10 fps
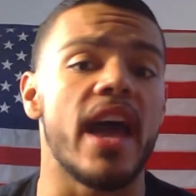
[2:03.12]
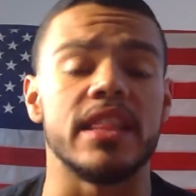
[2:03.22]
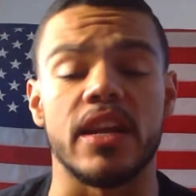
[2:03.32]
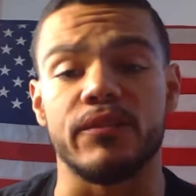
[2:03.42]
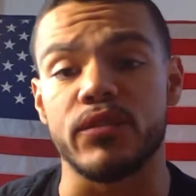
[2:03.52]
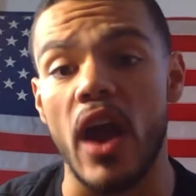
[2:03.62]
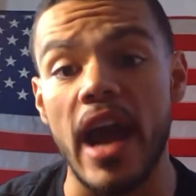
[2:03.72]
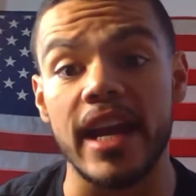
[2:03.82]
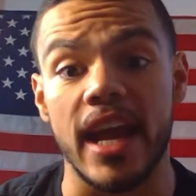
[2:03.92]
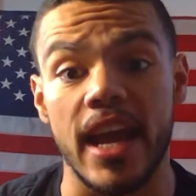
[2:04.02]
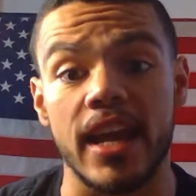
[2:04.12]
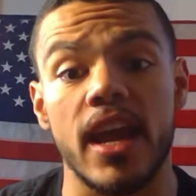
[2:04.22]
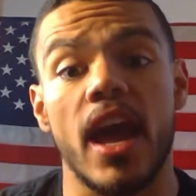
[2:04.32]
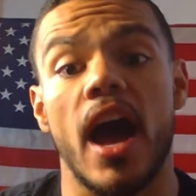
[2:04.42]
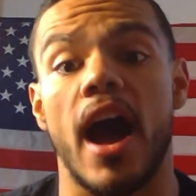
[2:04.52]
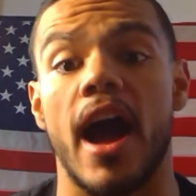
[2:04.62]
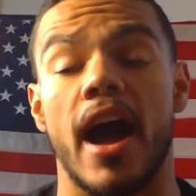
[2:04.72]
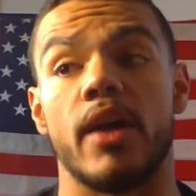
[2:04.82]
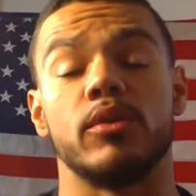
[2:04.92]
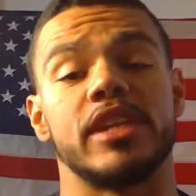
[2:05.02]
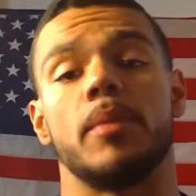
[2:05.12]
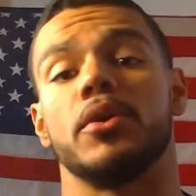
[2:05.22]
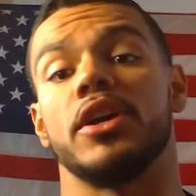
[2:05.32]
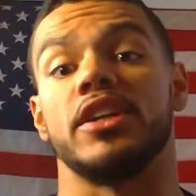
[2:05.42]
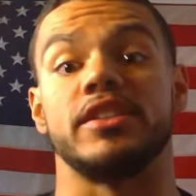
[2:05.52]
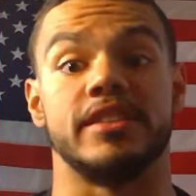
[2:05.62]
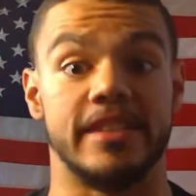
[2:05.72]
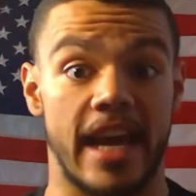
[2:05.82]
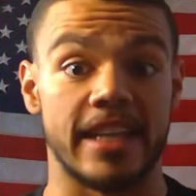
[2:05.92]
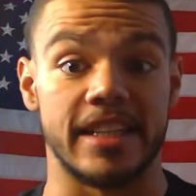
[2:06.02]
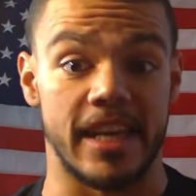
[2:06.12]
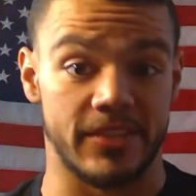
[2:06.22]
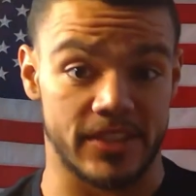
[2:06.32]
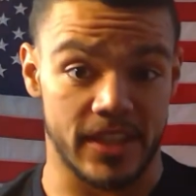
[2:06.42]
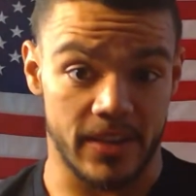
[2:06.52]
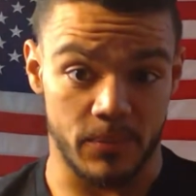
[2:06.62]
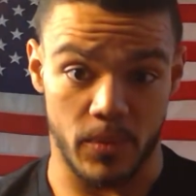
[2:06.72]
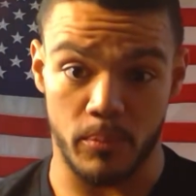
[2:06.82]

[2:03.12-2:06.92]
and then Friday, I was able to deadlift